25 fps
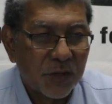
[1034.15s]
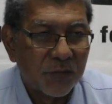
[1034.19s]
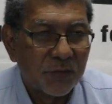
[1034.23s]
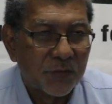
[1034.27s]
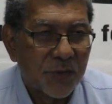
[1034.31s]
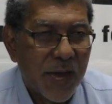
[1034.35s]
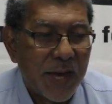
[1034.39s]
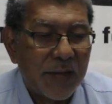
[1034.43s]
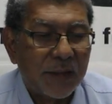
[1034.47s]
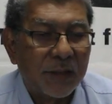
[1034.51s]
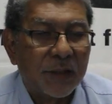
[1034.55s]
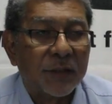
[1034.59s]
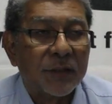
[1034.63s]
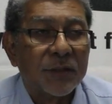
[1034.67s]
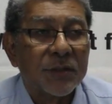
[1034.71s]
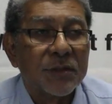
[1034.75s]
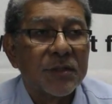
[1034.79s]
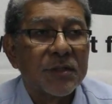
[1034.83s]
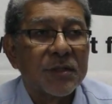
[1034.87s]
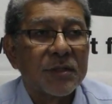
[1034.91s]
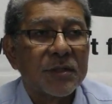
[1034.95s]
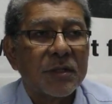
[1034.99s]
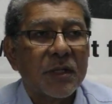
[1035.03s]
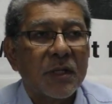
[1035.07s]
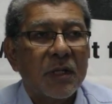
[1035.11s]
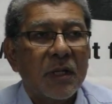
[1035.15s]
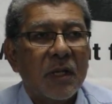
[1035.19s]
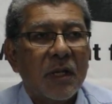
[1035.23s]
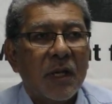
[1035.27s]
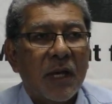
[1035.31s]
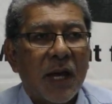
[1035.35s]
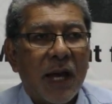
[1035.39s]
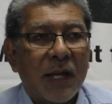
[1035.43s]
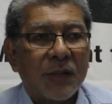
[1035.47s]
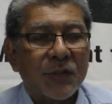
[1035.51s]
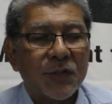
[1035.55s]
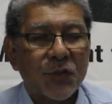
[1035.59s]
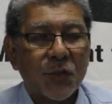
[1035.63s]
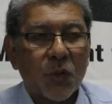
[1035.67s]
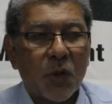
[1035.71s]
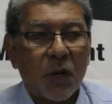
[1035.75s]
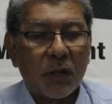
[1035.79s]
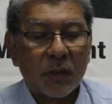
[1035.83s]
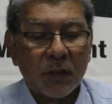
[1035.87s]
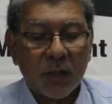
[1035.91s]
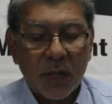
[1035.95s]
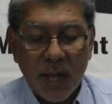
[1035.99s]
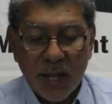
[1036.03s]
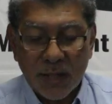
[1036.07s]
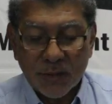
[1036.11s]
of violence and so on.